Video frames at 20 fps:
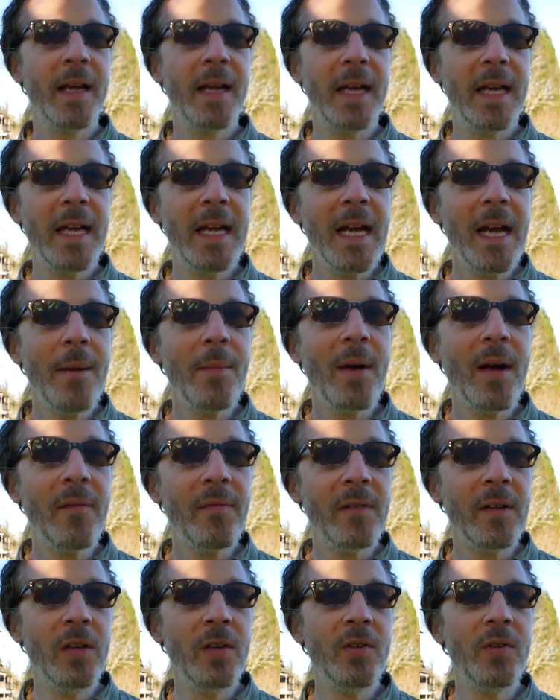
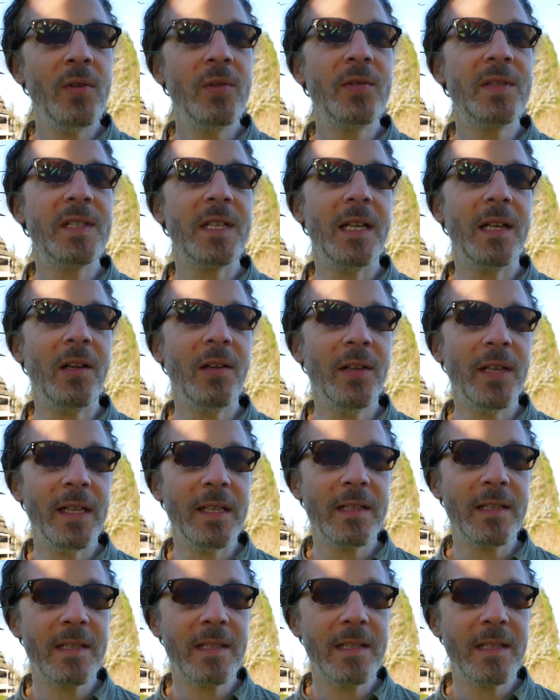EMF-induced
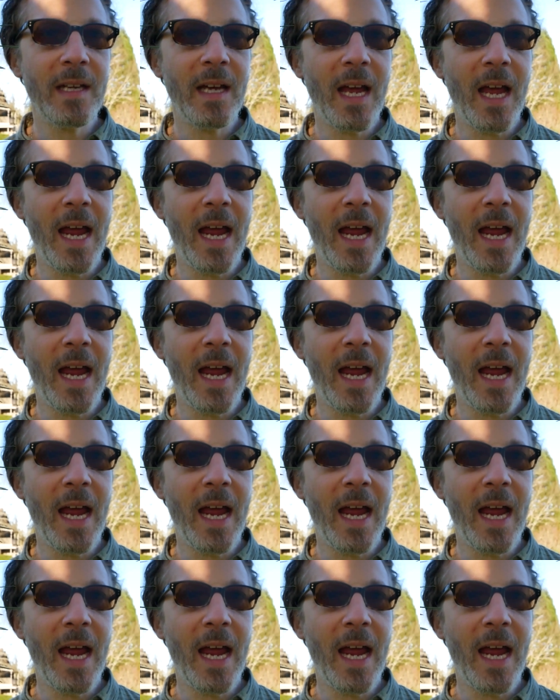illness,